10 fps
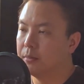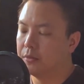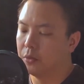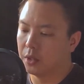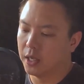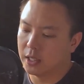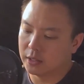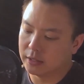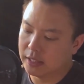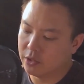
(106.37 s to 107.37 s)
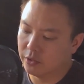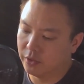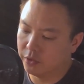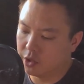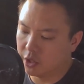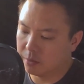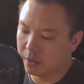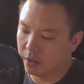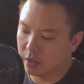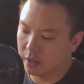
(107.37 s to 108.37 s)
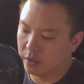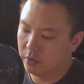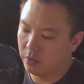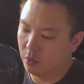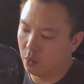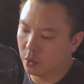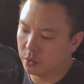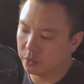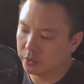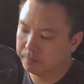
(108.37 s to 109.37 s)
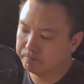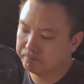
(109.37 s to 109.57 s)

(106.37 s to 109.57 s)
before God unleashes his judgment on the world.